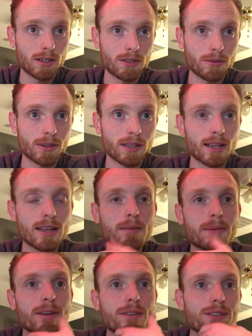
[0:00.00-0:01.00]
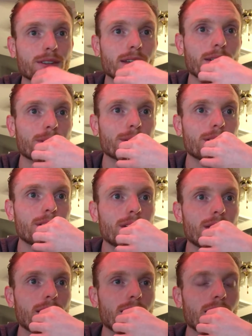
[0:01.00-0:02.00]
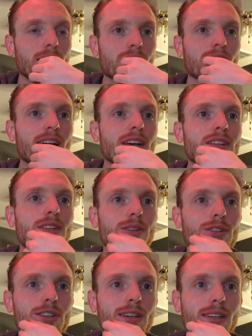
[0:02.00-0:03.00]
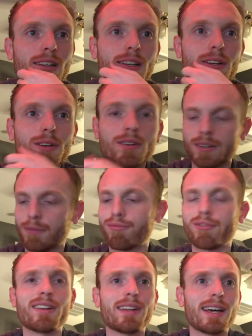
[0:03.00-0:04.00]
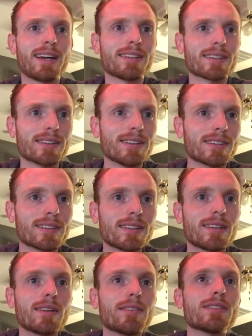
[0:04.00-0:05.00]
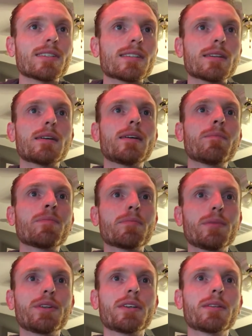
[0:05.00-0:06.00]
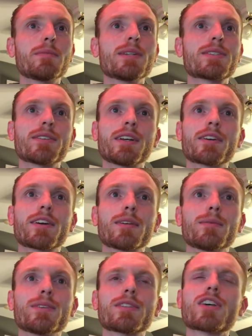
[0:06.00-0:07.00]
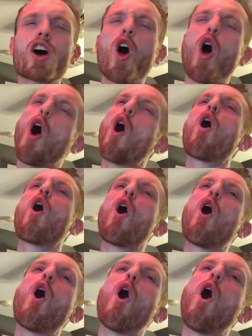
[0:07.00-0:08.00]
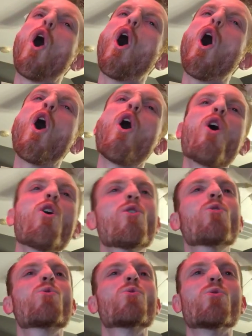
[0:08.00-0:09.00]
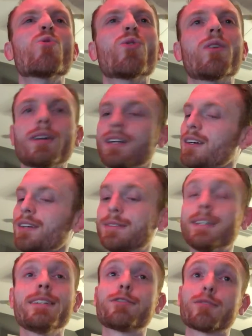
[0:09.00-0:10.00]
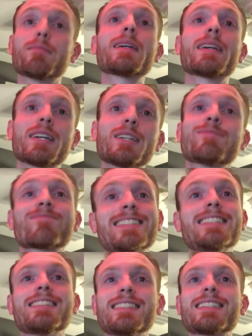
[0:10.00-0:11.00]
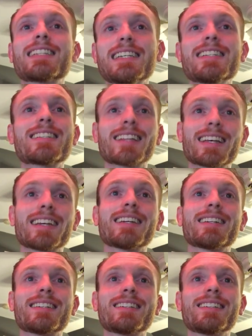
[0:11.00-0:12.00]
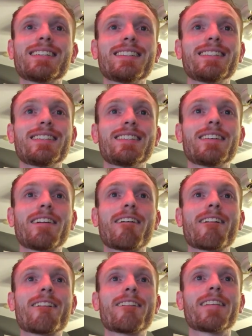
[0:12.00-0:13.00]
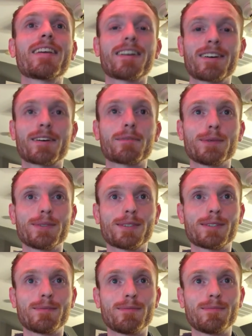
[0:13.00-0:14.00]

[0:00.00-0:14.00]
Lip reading: I know one of the animators on that one. Aladdin or Chicken Little? Oh, Aladdin, goodness. That one's easy. Beauty and the Beast or The Incredibles? Oh! Well, for me, it's easily The Incredibles.